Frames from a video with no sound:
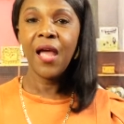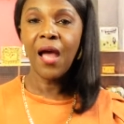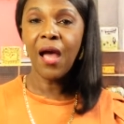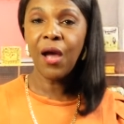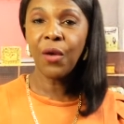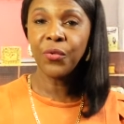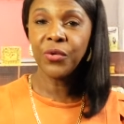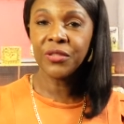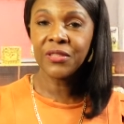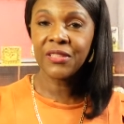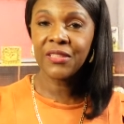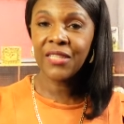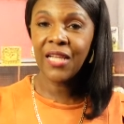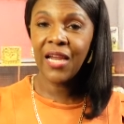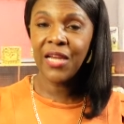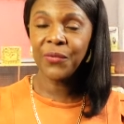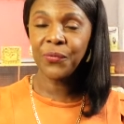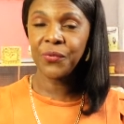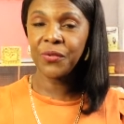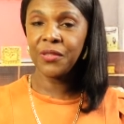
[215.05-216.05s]
Our
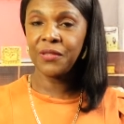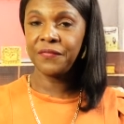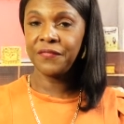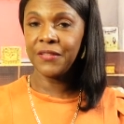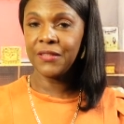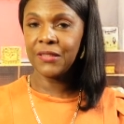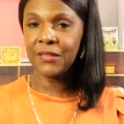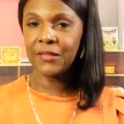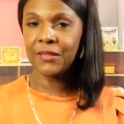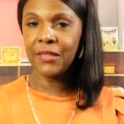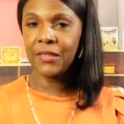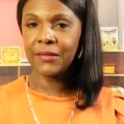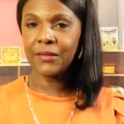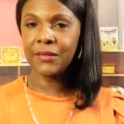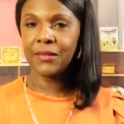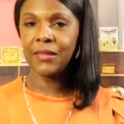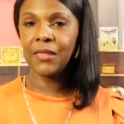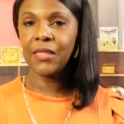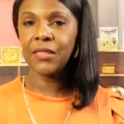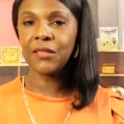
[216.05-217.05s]
sight word for this
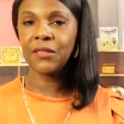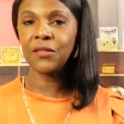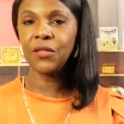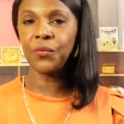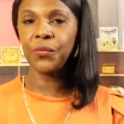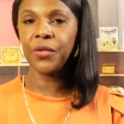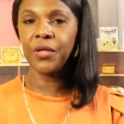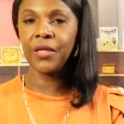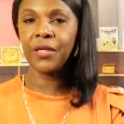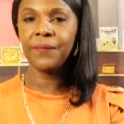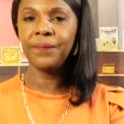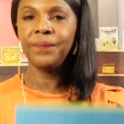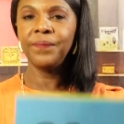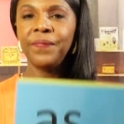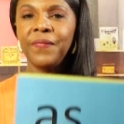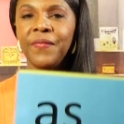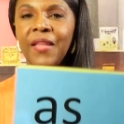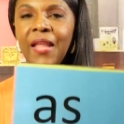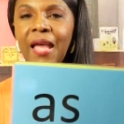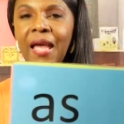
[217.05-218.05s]
lesson is the word
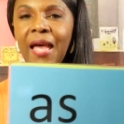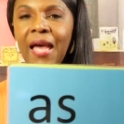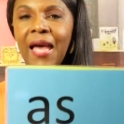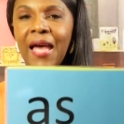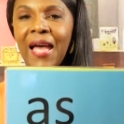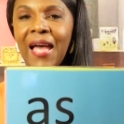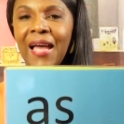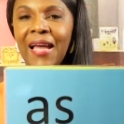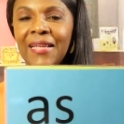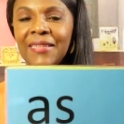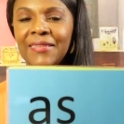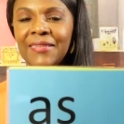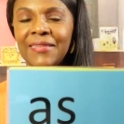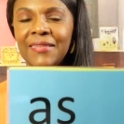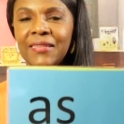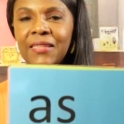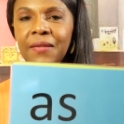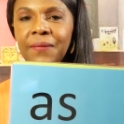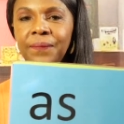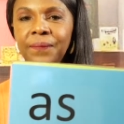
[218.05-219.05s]

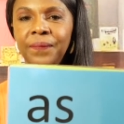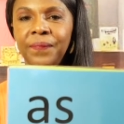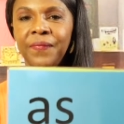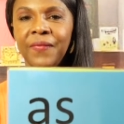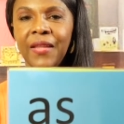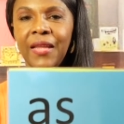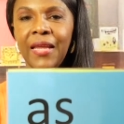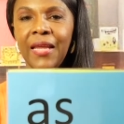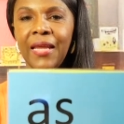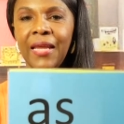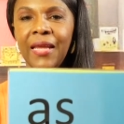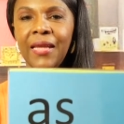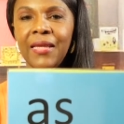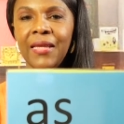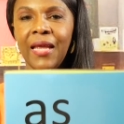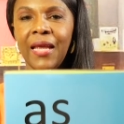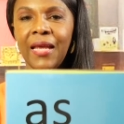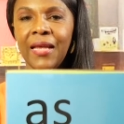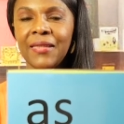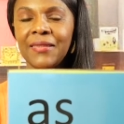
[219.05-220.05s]
as.
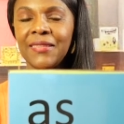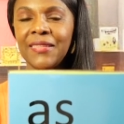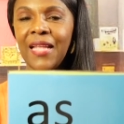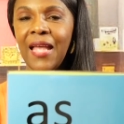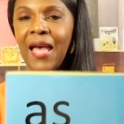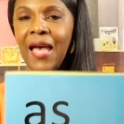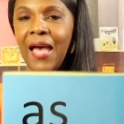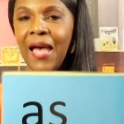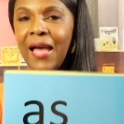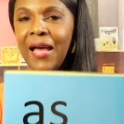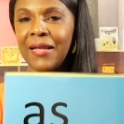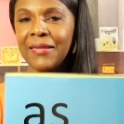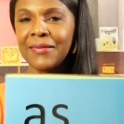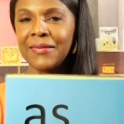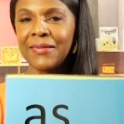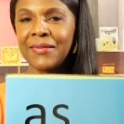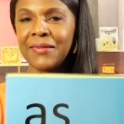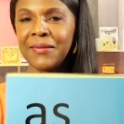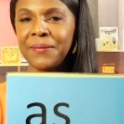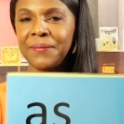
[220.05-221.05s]
A-S,
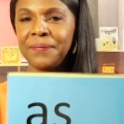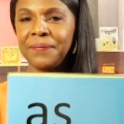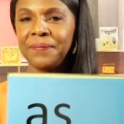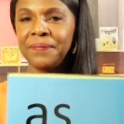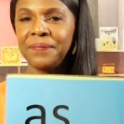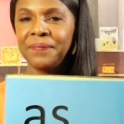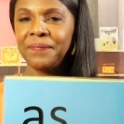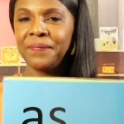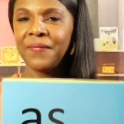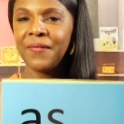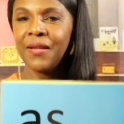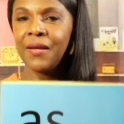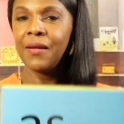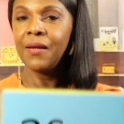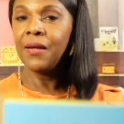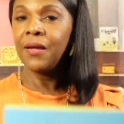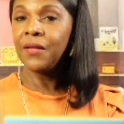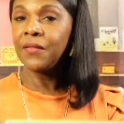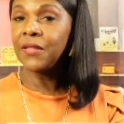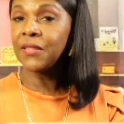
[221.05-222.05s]
as.
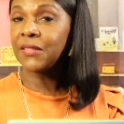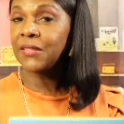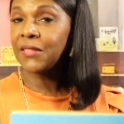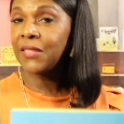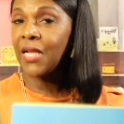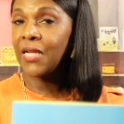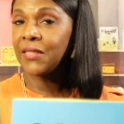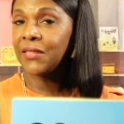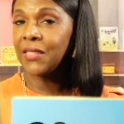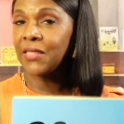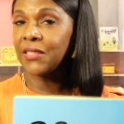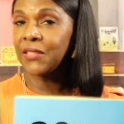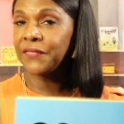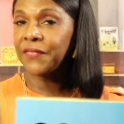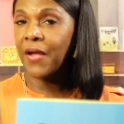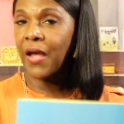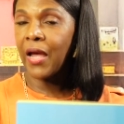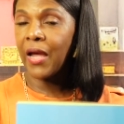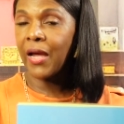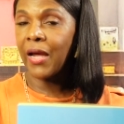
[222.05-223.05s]
The sentence
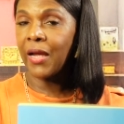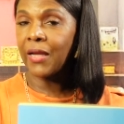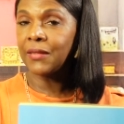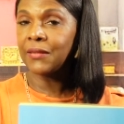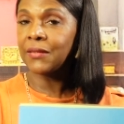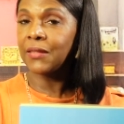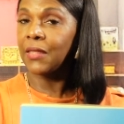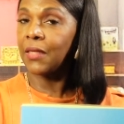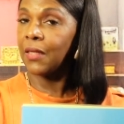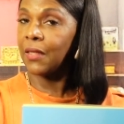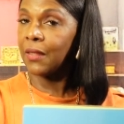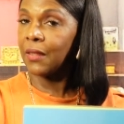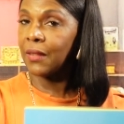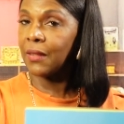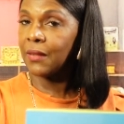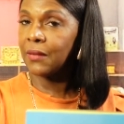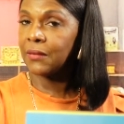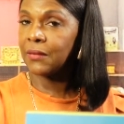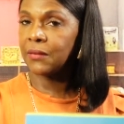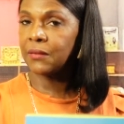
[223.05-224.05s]
for as
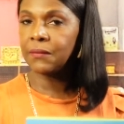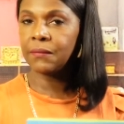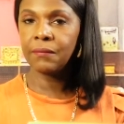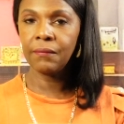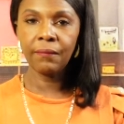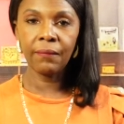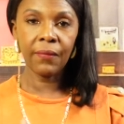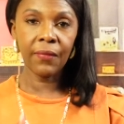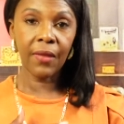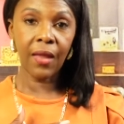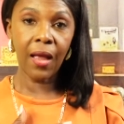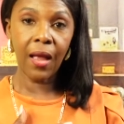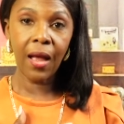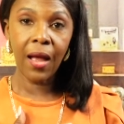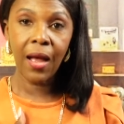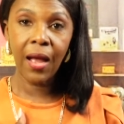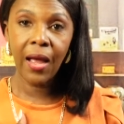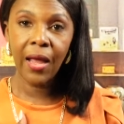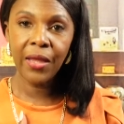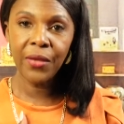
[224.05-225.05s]
is,
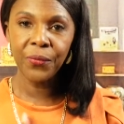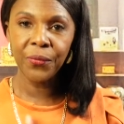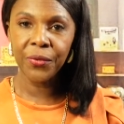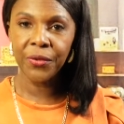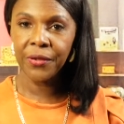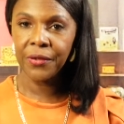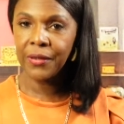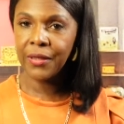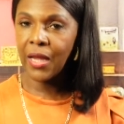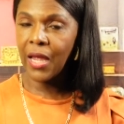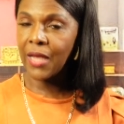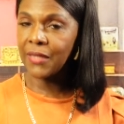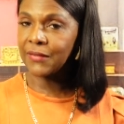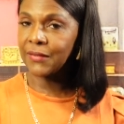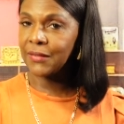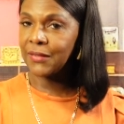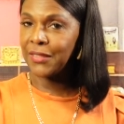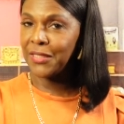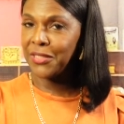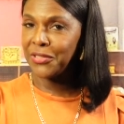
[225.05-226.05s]
I work as
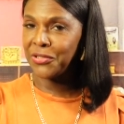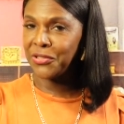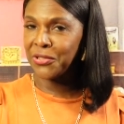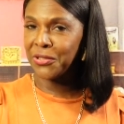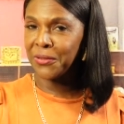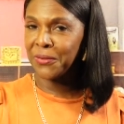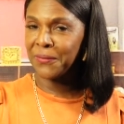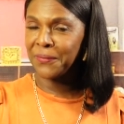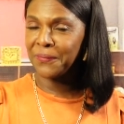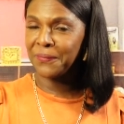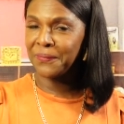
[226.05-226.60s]
a teacher.